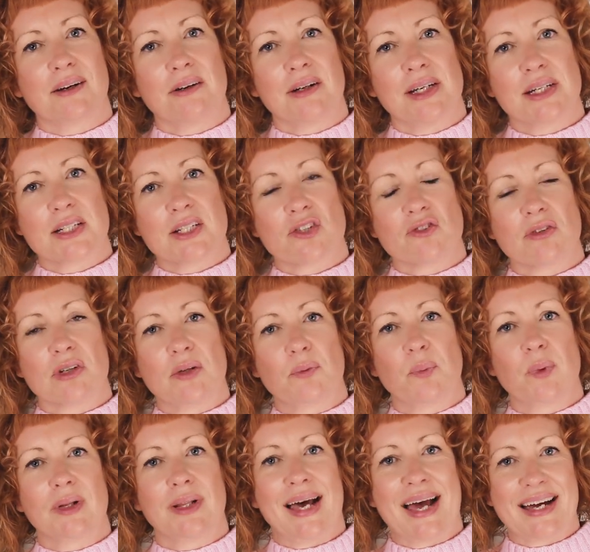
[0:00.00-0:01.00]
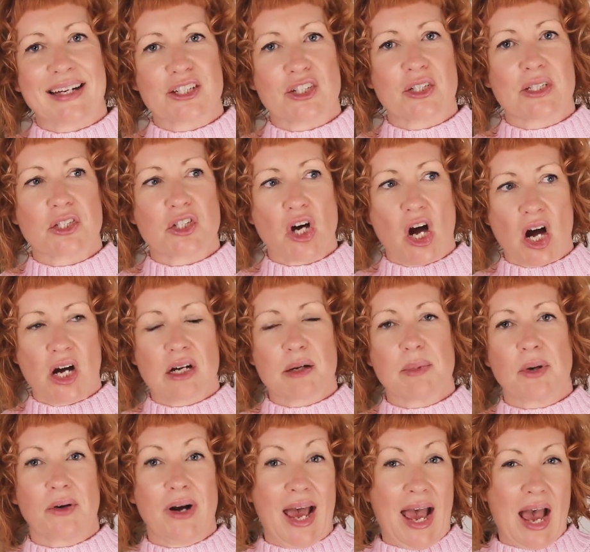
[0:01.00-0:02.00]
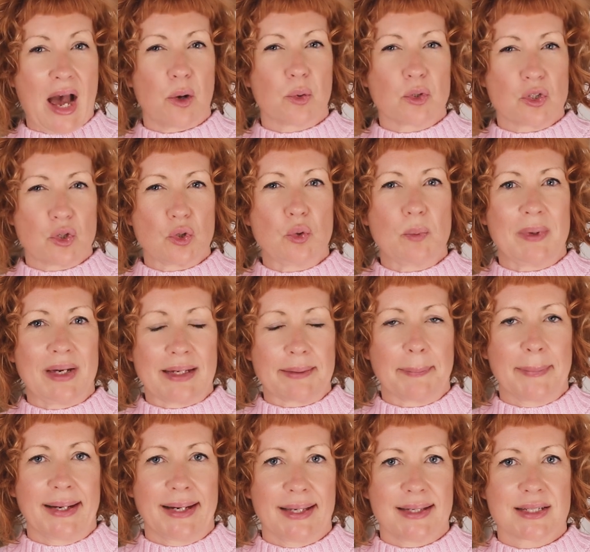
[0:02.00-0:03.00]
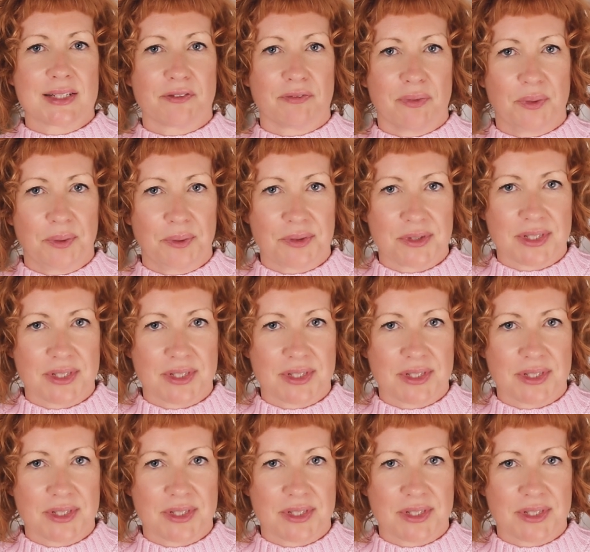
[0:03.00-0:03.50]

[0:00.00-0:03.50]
our industry will actually talk about how to make money as a floral